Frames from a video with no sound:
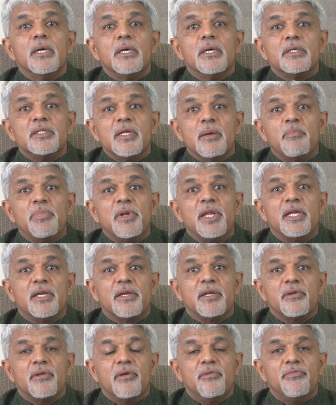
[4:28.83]

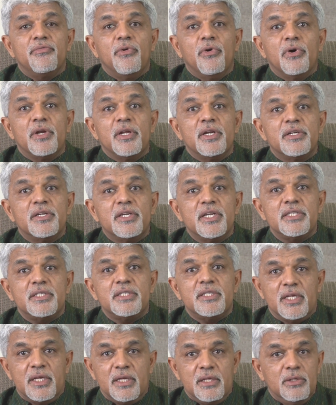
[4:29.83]
template for
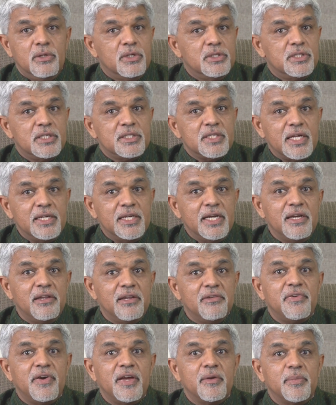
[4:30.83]
addressing, not just
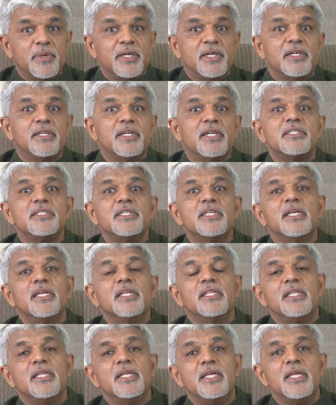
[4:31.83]
identifying, but
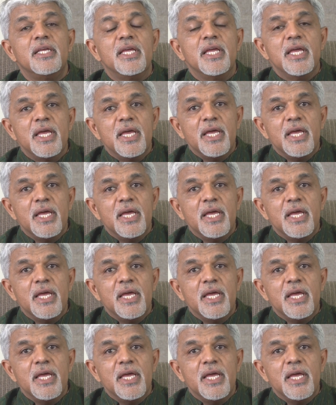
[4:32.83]
addressing the